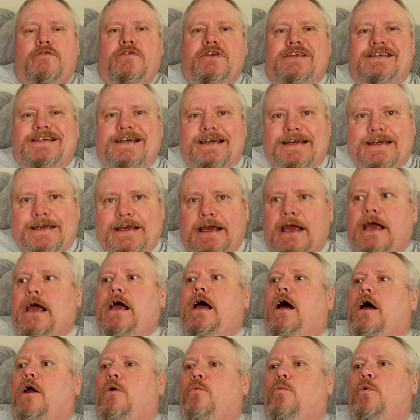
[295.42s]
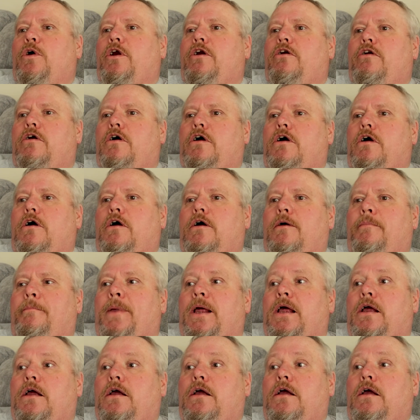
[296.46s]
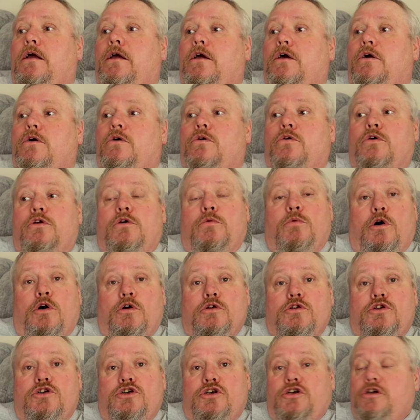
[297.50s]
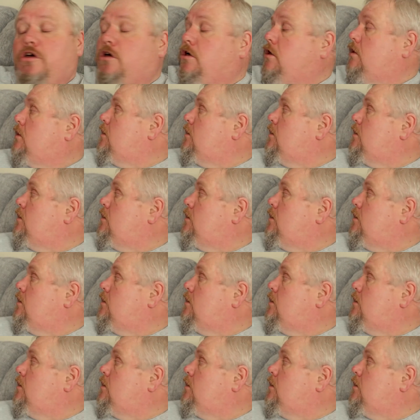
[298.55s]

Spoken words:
tea. And we're going to watch